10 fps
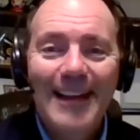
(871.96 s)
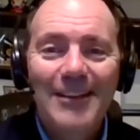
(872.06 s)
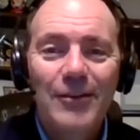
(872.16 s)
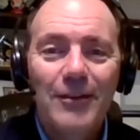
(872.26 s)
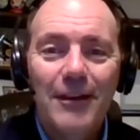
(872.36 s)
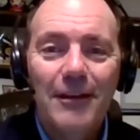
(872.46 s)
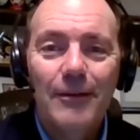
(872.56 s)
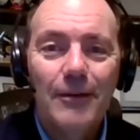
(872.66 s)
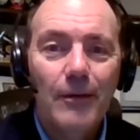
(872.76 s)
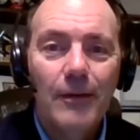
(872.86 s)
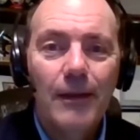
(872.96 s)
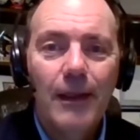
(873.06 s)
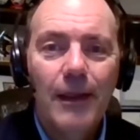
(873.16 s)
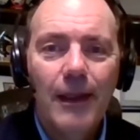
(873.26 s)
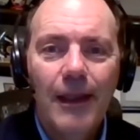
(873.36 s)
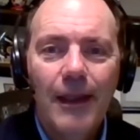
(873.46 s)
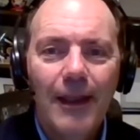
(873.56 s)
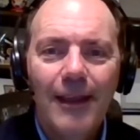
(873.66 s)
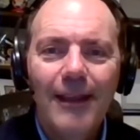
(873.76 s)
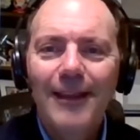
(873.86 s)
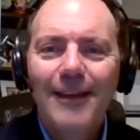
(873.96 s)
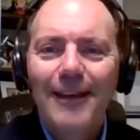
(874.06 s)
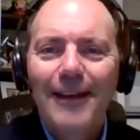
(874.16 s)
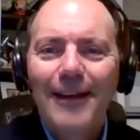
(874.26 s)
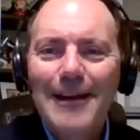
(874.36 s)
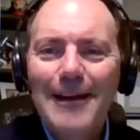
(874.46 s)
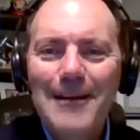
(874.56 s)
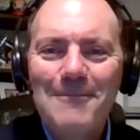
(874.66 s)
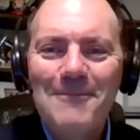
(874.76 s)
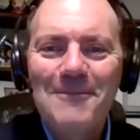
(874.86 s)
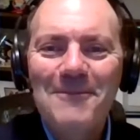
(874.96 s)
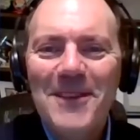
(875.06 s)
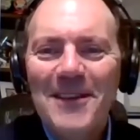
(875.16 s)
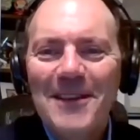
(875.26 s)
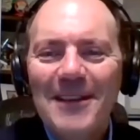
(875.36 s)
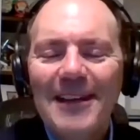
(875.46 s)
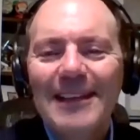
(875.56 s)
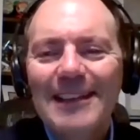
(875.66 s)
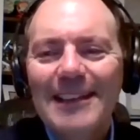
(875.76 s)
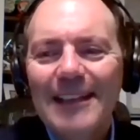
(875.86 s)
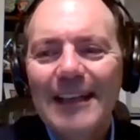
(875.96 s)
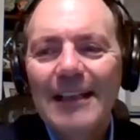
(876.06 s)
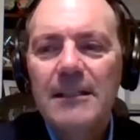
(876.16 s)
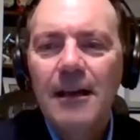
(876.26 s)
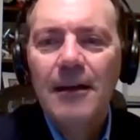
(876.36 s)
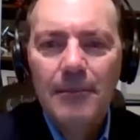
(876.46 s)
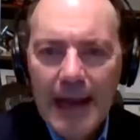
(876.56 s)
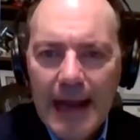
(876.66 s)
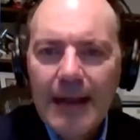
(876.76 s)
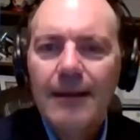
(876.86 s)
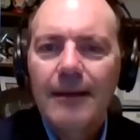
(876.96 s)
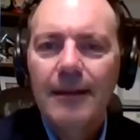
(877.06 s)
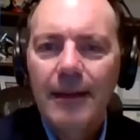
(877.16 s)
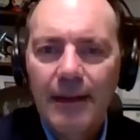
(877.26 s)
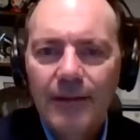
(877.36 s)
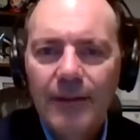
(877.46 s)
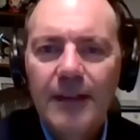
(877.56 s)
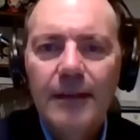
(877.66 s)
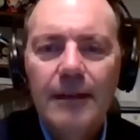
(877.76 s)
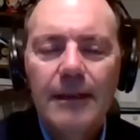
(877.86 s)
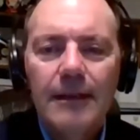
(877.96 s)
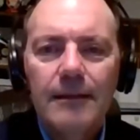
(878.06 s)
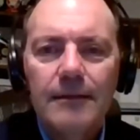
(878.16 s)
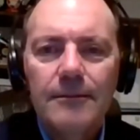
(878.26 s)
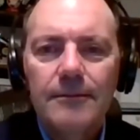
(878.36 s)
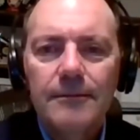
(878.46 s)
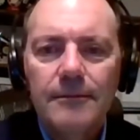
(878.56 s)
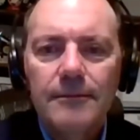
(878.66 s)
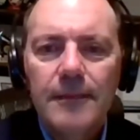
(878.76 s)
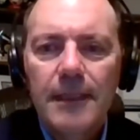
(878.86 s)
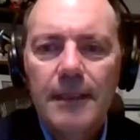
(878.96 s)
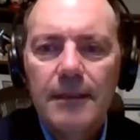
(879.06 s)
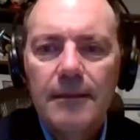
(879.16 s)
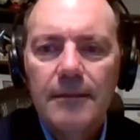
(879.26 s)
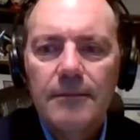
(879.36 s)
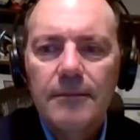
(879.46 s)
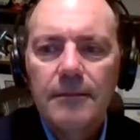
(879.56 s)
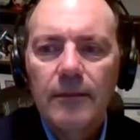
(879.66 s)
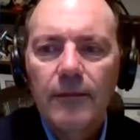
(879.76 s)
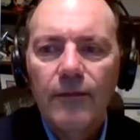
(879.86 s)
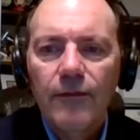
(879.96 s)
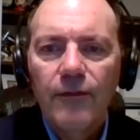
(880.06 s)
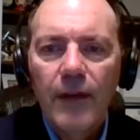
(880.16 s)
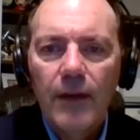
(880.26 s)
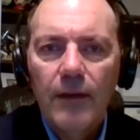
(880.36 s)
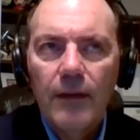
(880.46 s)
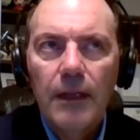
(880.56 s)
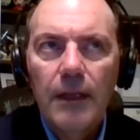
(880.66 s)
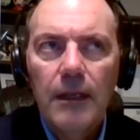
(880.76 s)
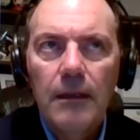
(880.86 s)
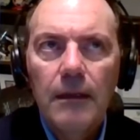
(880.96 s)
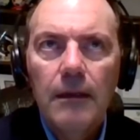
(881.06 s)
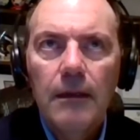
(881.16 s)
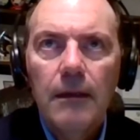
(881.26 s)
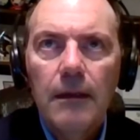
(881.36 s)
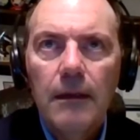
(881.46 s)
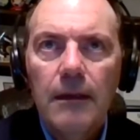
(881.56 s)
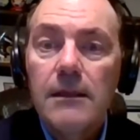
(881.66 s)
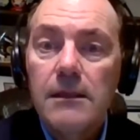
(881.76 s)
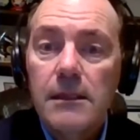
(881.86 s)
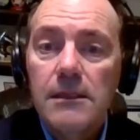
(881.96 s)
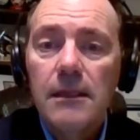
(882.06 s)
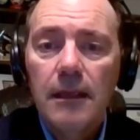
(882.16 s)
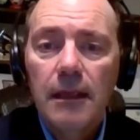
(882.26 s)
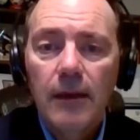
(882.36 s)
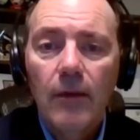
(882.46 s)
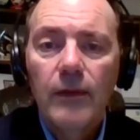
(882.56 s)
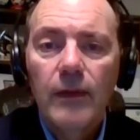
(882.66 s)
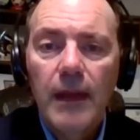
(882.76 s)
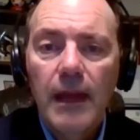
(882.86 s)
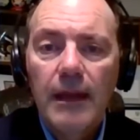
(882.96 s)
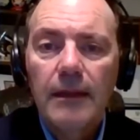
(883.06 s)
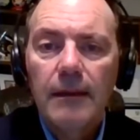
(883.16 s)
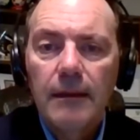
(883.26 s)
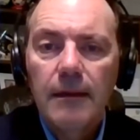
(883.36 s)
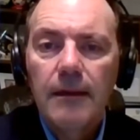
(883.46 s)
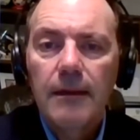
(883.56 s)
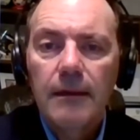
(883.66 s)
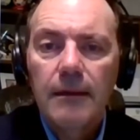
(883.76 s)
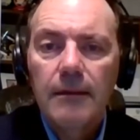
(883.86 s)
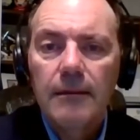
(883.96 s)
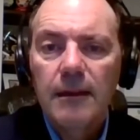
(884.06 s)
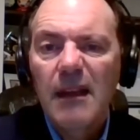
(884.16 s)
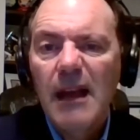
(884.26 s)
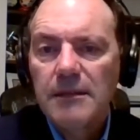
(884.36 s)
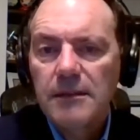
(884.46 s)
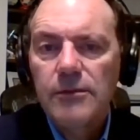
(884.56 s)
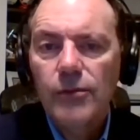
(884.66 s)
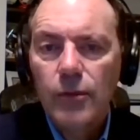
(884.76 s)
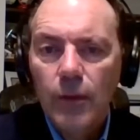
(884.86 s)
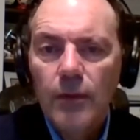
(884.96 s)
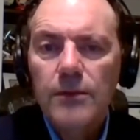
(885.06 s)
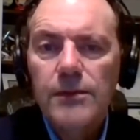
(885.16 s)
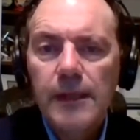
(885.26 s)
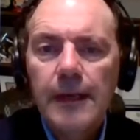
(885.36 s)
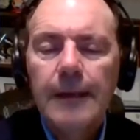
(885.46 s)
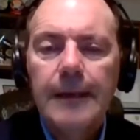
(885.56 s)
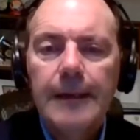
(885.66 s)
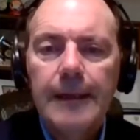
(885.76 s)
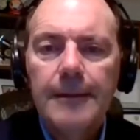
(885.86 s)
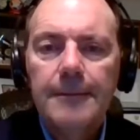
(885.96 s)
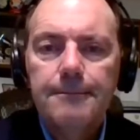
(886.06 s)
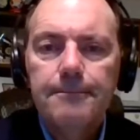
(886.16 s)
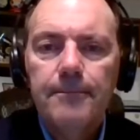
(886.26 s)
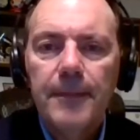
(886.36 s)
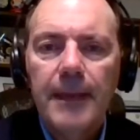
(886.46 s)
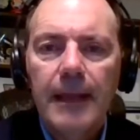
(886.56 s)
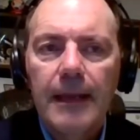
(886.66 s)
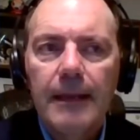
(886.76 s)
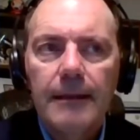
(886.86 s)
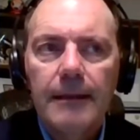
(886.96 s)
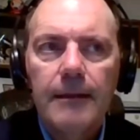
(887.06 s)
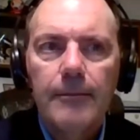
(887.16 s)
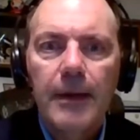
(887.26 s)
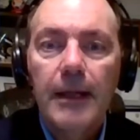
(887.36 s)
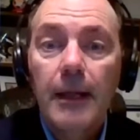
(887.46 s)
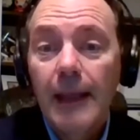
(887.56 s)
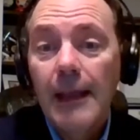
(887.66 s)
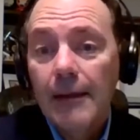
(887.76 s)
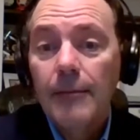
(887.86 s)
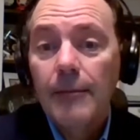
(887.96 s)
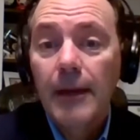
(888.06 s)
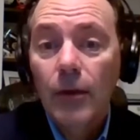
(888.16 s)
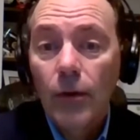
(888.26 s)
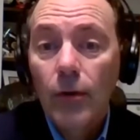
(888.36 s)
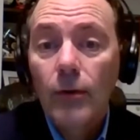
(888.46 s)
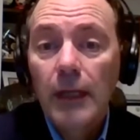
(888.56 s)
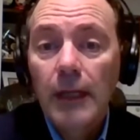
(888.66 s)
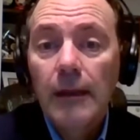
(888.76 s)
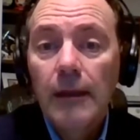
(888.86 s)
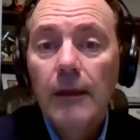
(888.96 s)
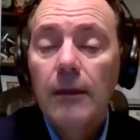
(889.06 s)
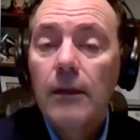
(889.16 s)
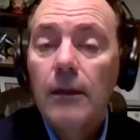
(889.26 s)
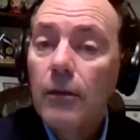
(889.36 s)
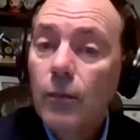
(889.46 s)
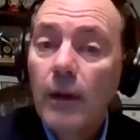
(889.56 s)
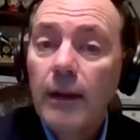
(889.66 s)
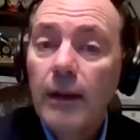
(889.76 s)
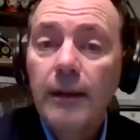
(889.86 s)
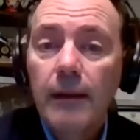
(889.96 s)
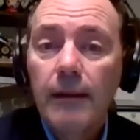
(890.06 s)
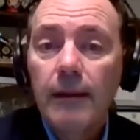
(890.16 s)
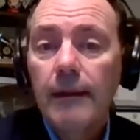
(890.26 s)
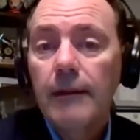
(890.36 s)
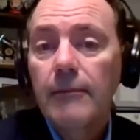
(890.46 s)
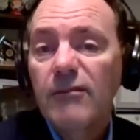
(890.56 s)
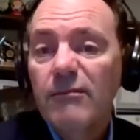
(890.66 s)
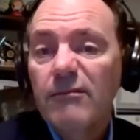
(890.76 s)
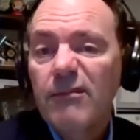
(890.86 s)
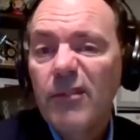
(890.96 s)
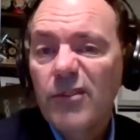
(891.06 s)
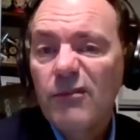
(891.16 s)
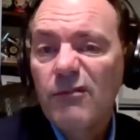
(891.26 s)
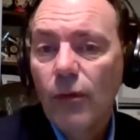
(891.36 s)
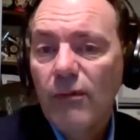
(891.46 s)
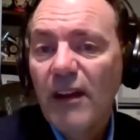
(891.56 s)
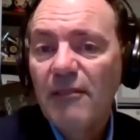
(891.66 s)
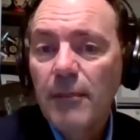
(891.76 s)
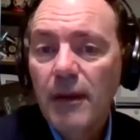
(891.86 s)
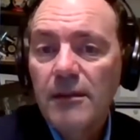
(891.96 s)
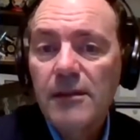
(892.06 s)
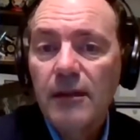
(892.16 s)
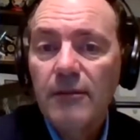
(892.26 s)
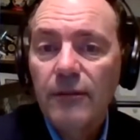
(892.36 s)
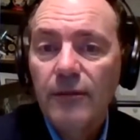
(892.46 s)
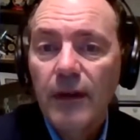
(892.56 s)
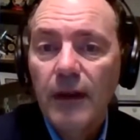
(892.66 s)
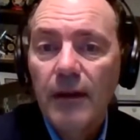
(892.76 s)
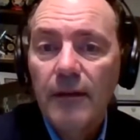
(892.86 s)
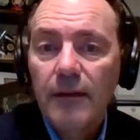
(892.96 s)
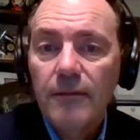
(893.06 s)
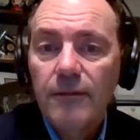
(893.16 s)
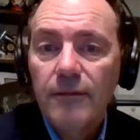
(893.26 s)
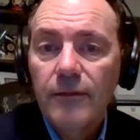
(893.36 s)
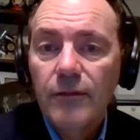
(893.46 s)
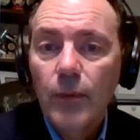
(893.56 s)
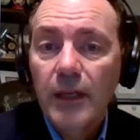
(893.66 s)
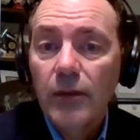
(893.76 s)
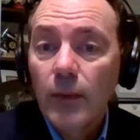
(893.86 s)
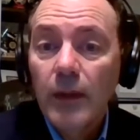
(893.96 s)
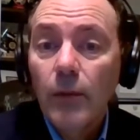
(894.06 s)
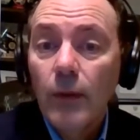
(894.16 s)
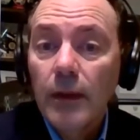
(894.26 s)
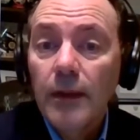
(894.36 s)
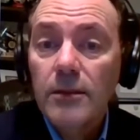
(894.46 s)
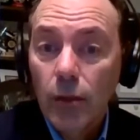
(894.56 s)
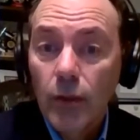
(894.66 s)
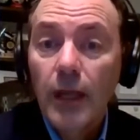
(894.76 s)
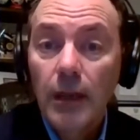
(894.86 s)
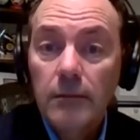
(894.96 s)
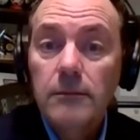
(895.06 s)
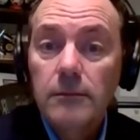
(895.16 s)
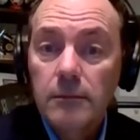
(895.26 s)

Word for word: and you're kind of going, okay, um, uh, it's come back, thankfully, um, uh, fairly. Uh, consistently over that uh, the last two quarters um, and my again my early Q1, uh, first four or five months of, uh, of 2021 is looking